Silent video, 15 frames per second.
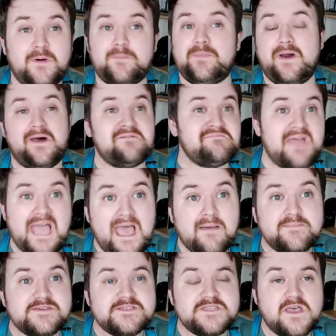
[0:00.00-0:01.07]
up on
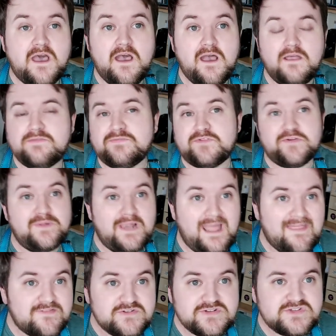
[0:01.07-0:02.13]
Amazon, through
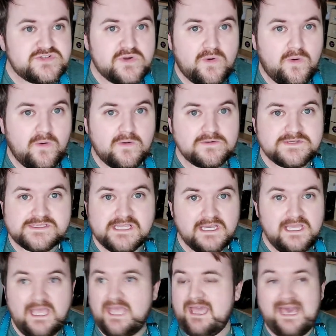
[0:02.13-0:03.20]
leather stores,
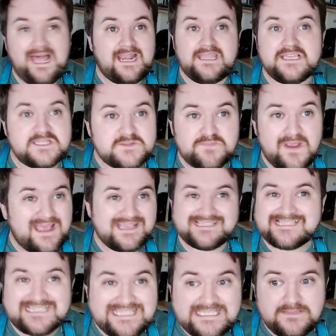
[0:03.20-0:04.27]
uh,
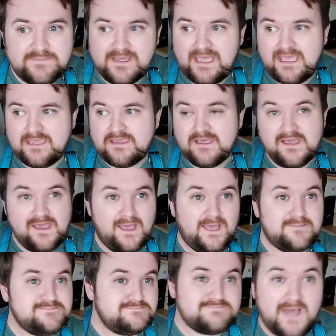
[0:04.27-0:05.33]
AliExpress, eBay.
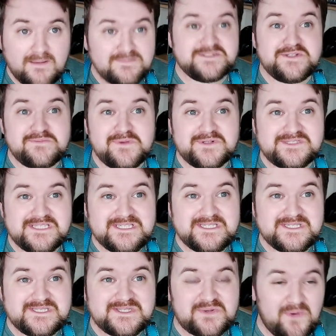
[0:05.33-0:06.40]
Um, I've been doing most of this
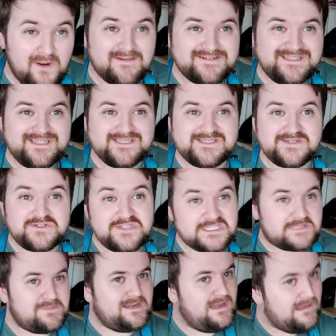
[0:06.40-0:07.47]
since the quarantine, so
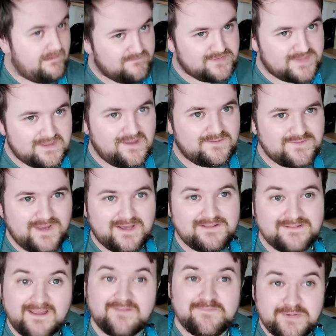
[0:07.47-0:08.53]
just about everything I've
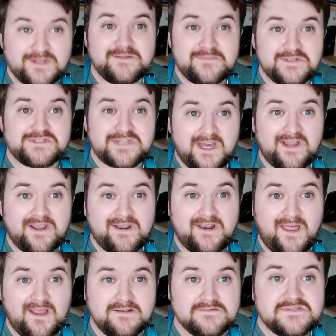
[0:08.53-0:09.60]
gotten, I've pretty much got
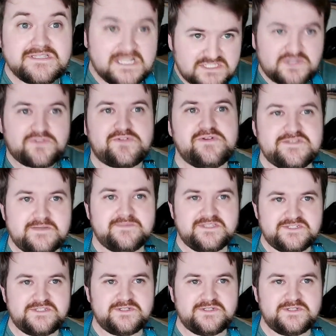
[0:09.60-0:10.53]
online. So let's go through some of the